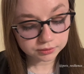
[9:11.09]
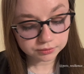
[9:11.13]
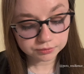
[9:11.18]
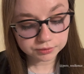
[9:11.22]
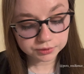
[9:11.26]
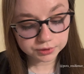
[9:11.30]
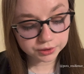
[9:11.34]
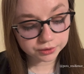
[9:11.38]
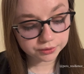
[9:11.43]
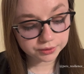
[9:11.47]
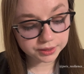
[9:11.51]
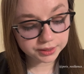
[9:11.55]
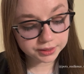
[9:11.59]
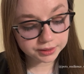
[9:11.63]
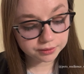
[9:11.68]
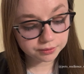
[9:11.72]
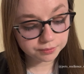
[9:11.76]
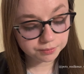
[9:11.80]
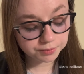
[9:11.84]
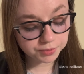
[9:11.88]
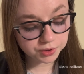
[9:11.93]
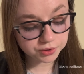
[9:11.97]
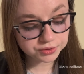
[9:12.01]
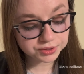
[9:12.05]

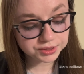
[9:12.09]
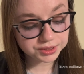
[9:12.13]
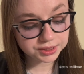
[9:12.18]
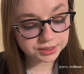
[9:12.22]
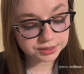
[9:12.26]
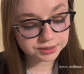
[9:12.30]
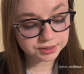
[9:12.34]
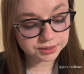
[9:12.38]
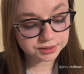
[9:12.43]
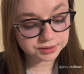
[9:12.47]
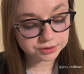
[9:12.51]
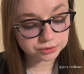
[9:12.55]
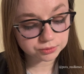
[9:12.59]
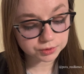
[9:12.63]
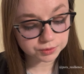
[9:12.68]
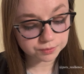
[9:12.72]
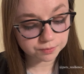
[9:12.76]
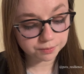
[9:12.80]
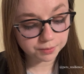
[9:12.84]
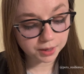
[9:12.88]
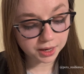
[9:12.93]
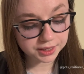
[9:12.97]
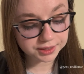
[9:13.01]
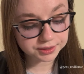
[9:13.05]
during most seasons,
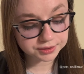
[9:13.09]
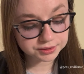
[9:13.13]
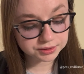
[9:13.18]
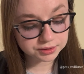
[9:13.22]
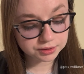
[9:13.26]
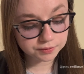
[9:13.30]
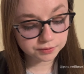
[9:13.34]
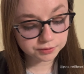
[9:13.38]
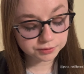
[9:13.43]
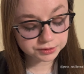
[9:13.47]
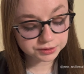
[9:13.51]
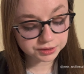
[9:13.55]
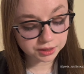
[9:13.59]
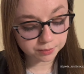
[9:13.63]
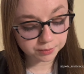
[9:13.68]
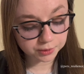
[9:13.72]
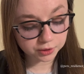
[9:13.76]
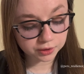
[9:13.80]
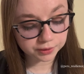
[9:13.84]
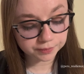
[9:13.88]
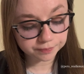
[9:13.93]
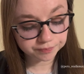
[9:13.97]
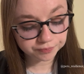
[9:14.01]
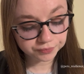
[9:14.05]
minus the
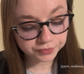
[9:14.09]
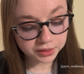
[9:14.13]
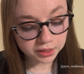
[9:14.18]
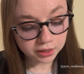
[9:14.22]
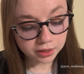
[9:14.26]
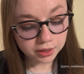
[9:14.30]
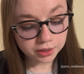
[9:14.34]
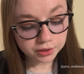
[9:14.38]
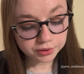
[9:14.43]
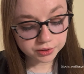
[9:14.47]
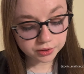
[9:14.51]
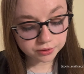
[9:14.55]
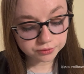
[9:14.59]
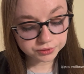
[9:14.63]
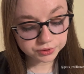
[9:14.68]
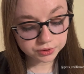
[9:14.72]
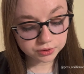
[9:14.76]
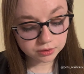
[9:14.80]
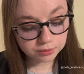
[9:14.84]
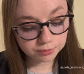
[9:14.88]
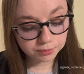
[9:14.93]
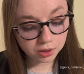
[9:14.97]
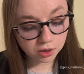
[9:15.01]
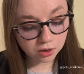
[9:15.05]
summer, go to
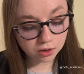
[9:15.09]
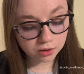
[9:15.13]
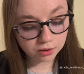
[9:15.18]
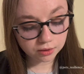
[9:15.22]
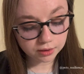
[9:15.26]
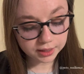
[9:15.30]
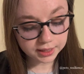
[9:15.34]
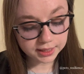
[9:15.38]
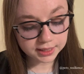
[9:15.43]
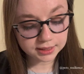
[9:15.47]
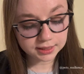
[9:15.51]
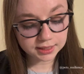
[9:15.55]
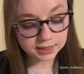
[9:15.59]
the mall, and